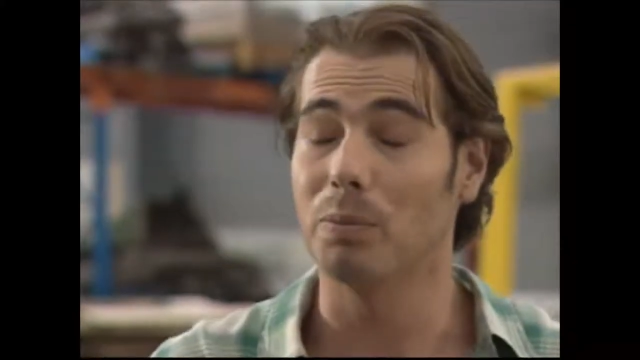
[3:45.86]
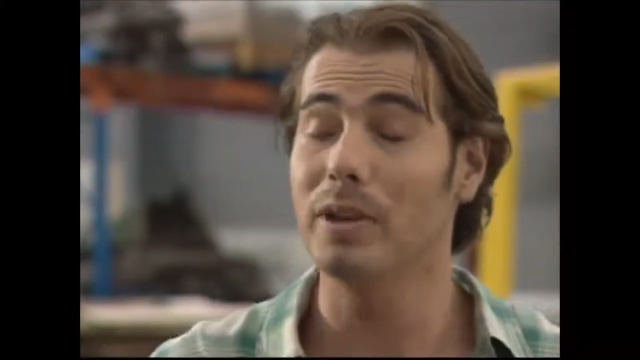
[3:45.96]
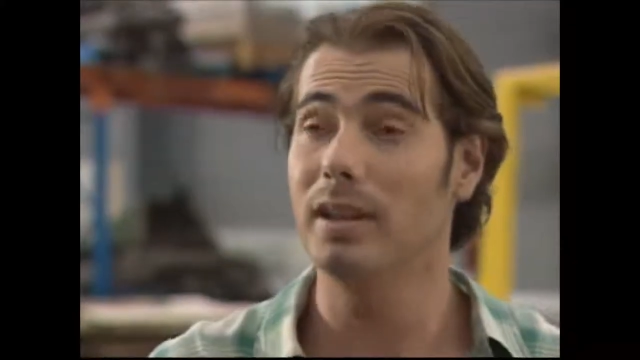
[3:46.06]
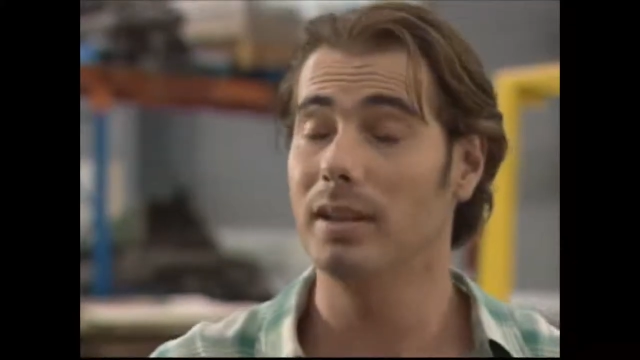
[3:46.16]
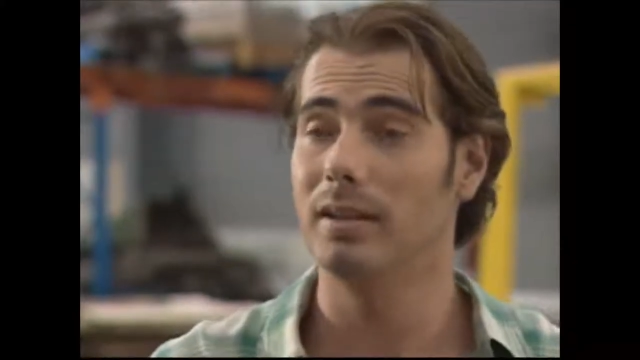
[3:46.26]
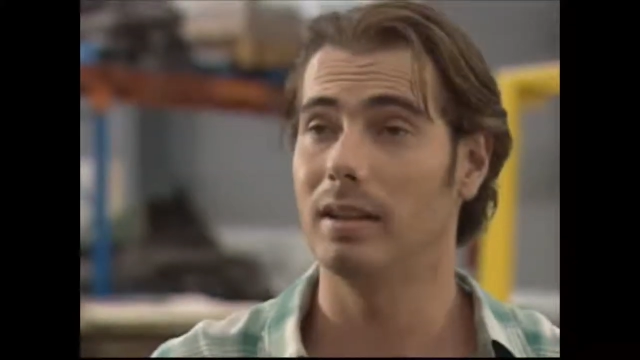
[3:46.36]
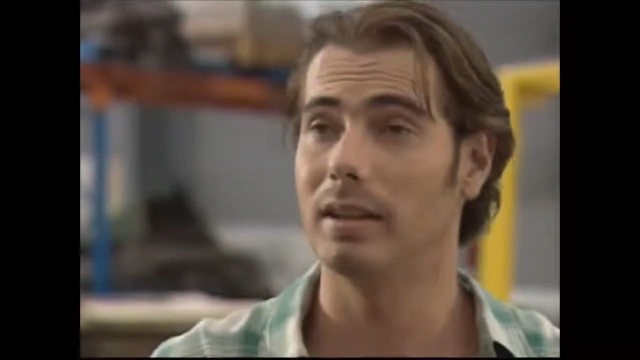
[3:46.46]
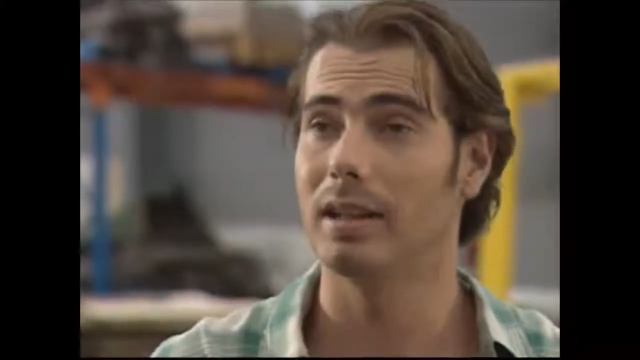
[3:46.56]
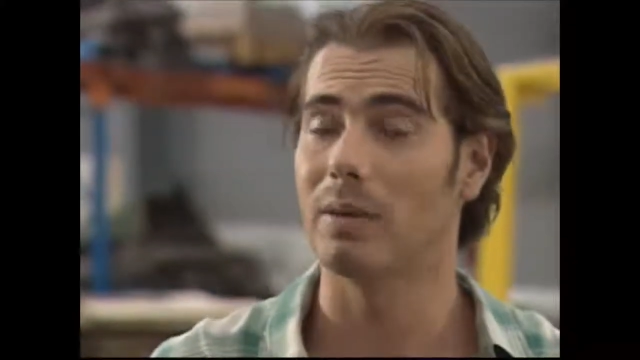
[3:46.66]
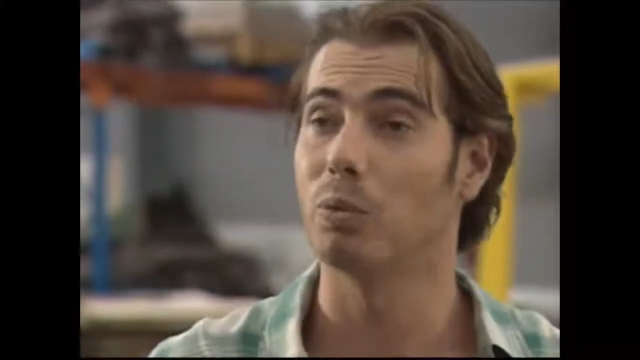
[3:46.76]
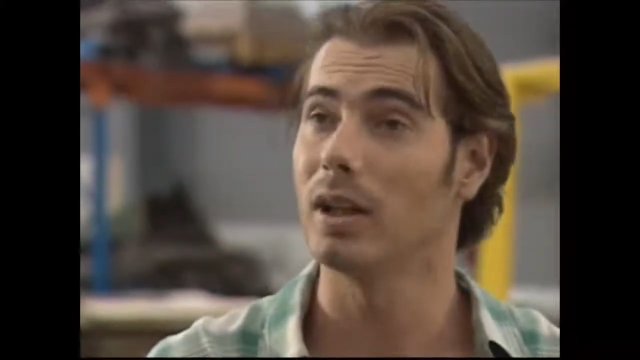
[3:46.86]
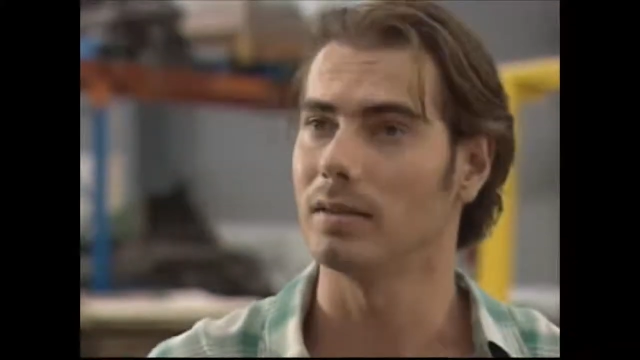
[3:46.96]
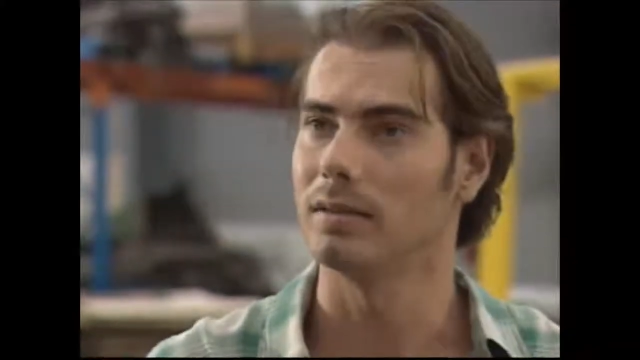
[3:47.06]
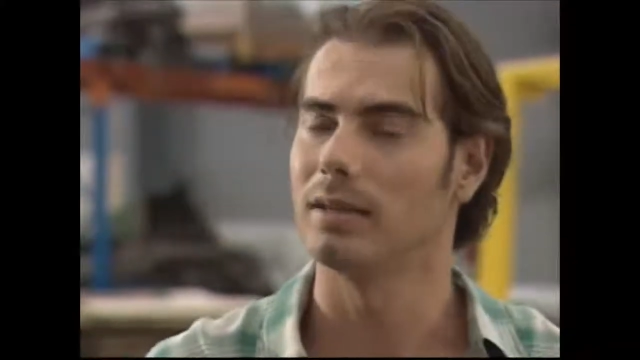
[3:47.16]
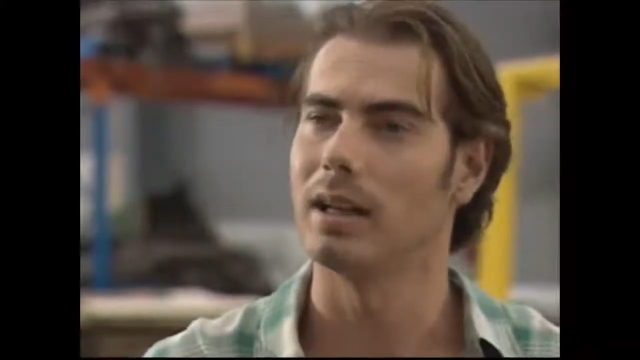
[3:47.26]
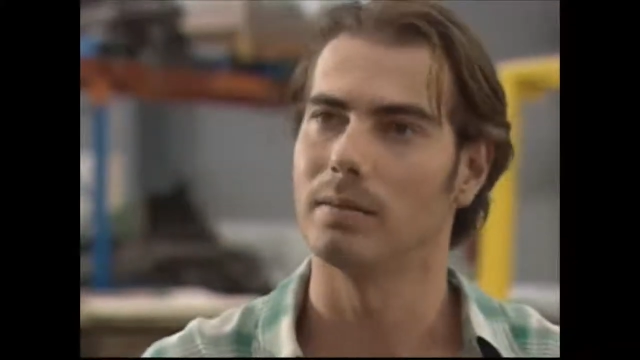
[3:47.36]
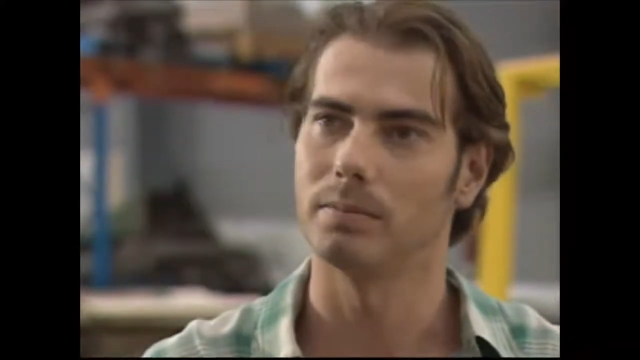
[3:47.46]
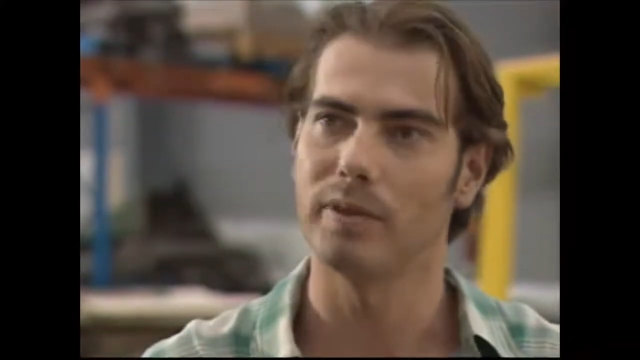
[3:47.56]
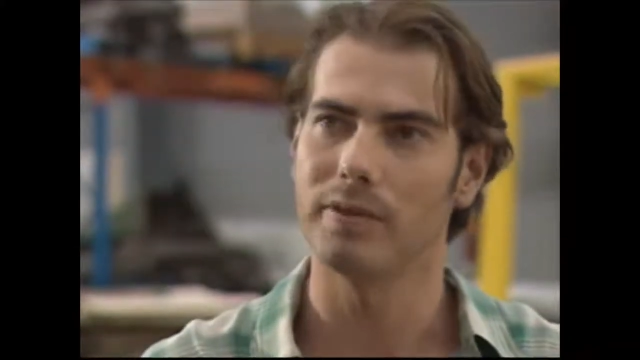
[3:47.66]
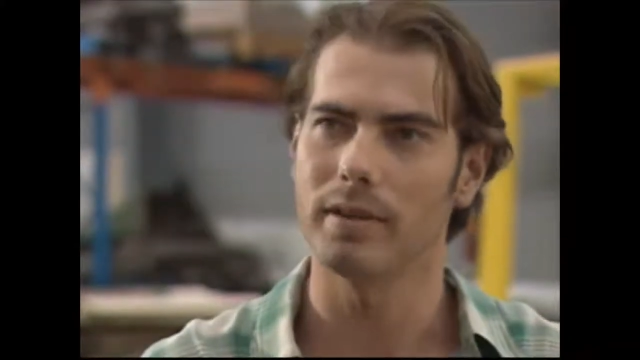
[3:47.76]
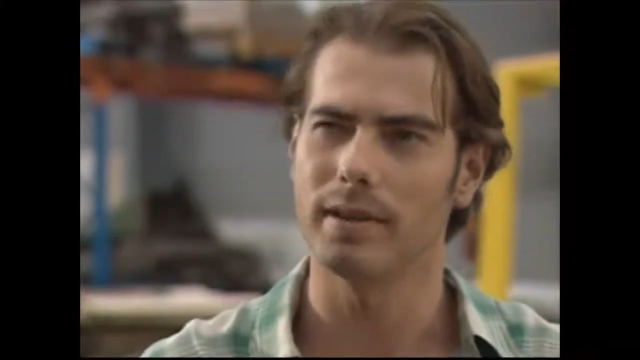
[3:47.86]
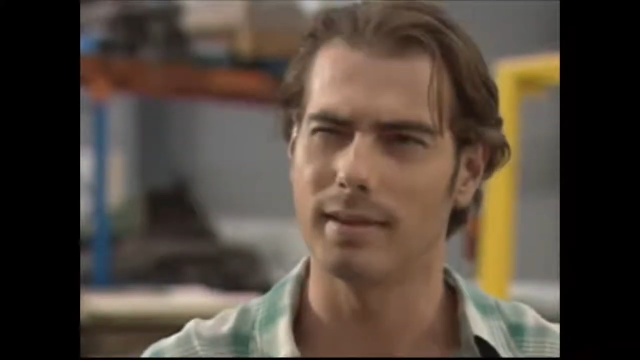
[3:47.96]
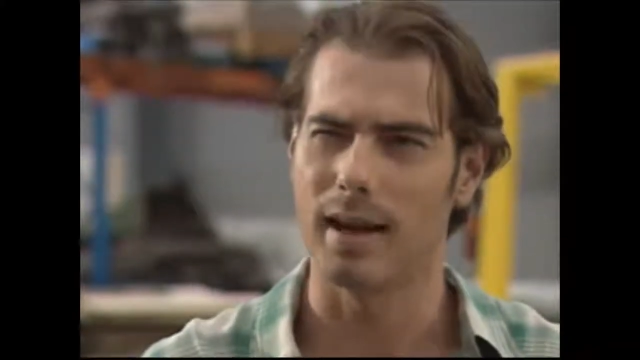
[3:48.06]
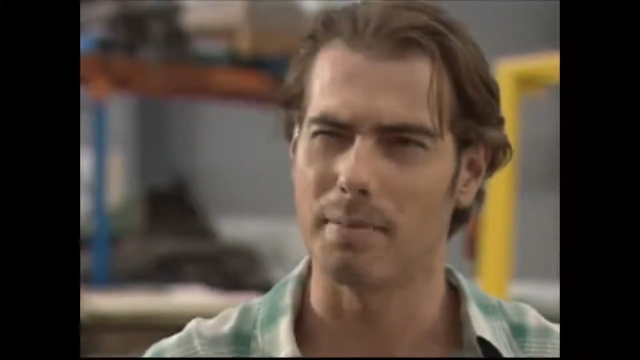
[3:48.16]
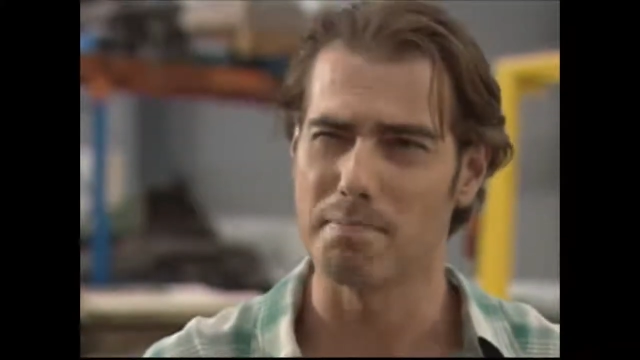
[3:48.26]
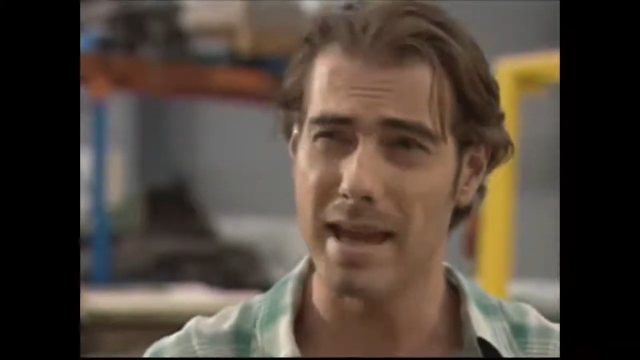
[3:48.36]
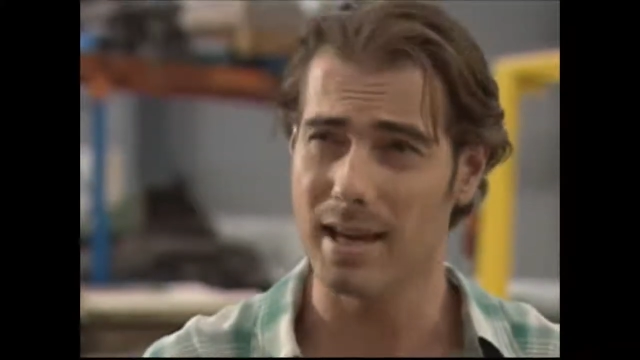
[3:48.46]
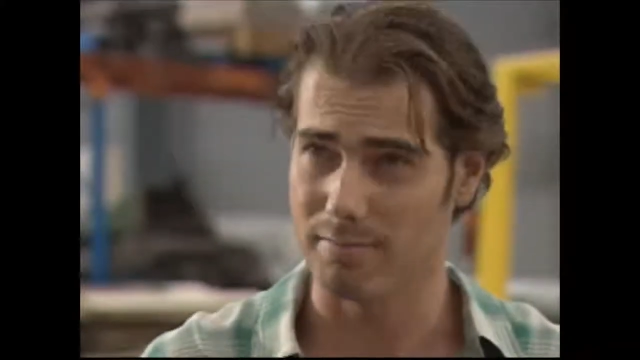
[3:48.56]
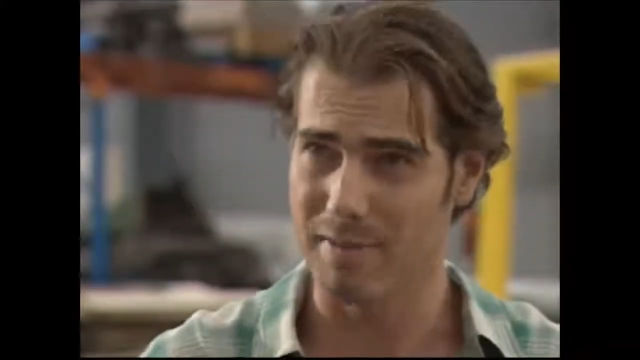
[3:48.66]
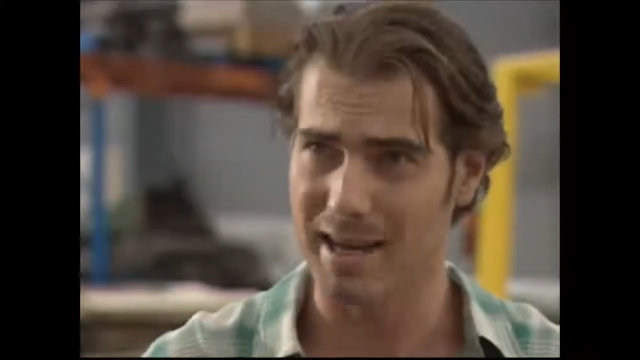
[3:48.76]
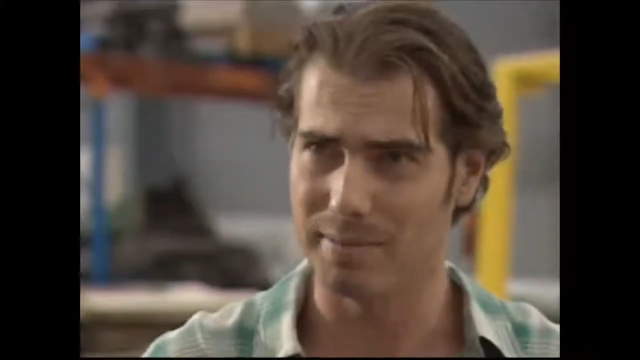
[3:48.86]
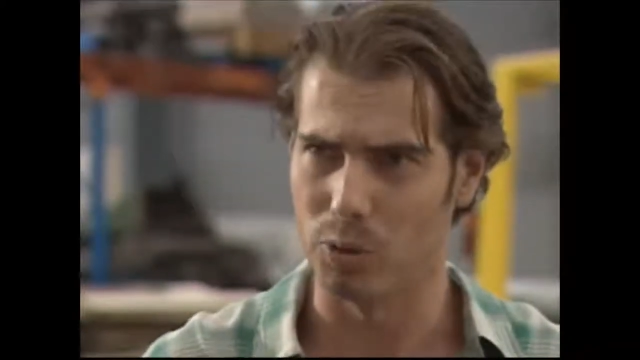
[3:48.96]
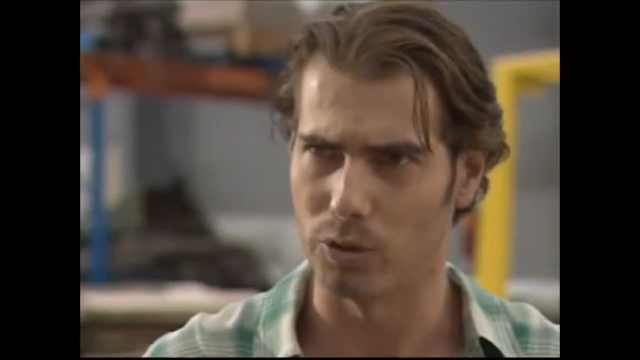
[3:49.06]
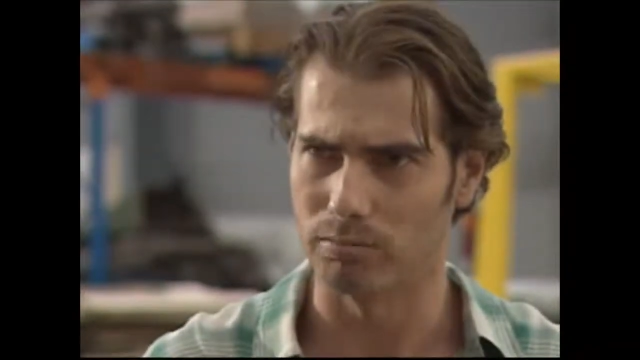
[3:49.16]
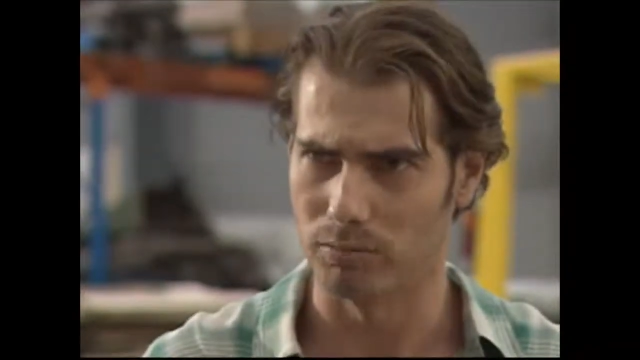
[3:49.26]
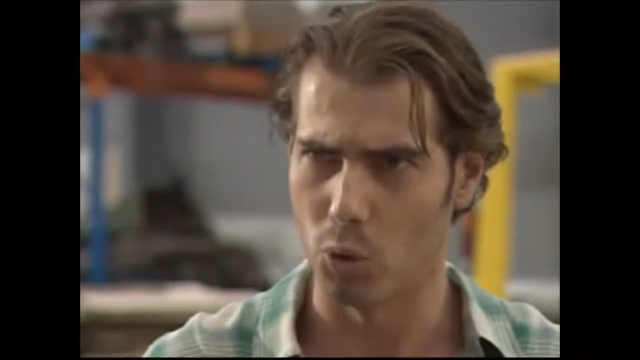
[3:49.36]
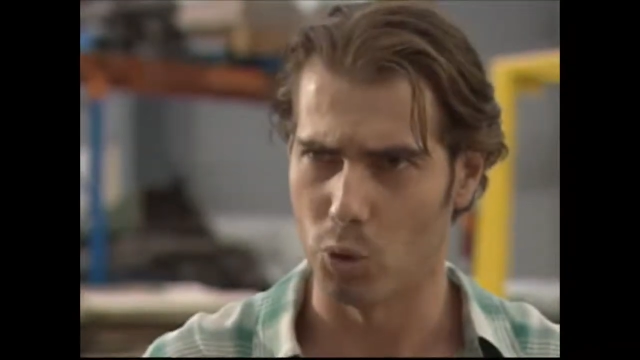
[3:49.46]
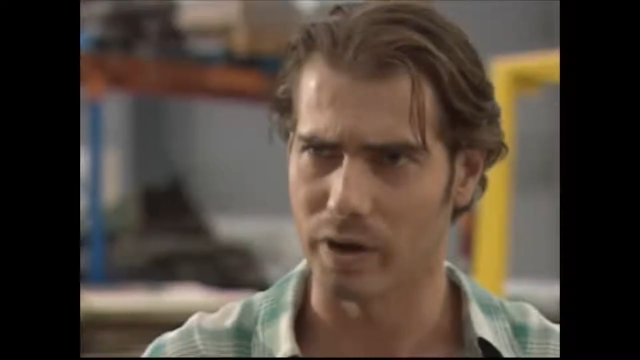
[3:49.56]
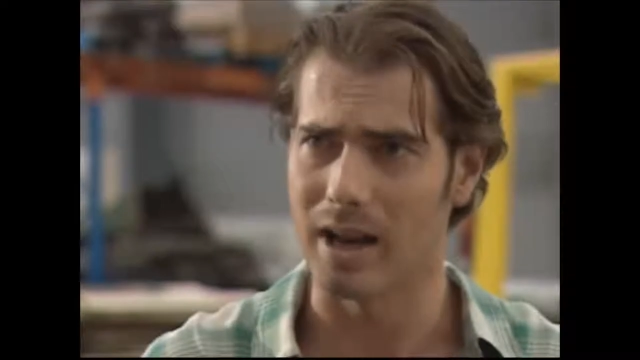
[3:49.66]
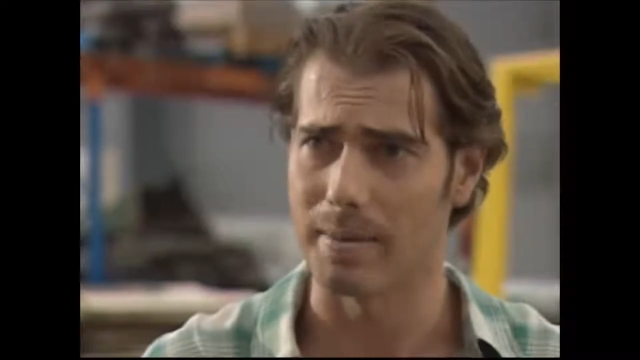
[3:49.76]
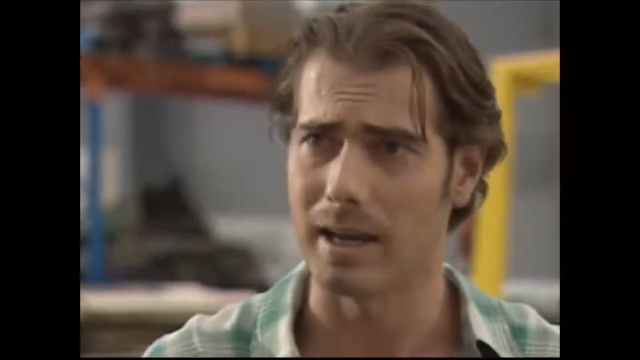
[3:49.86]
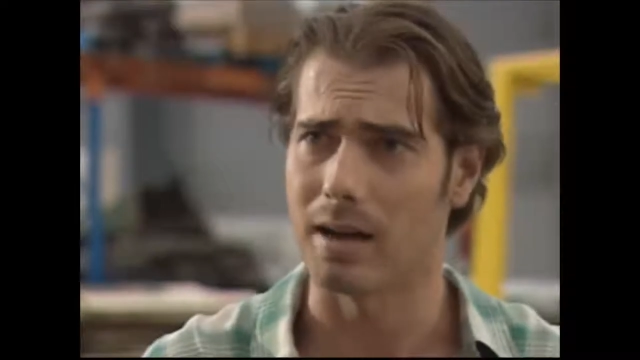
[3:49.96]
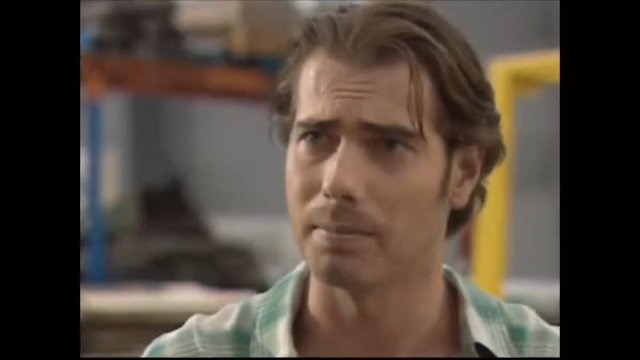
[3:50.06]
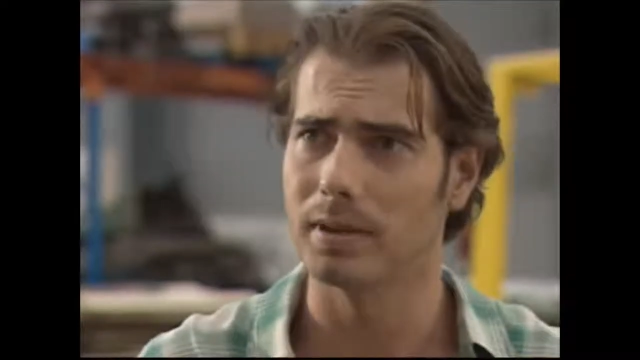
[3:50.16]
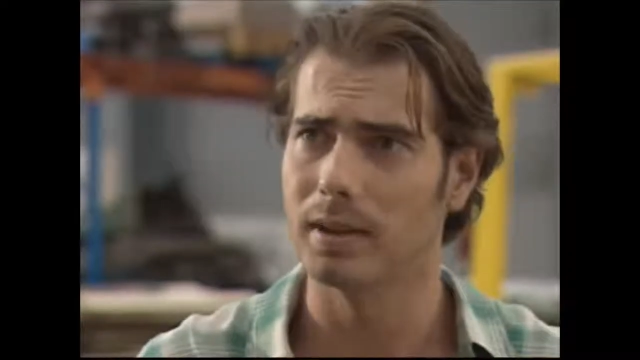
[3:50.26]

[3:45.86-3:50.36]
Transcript: We've got this mega export order coming up.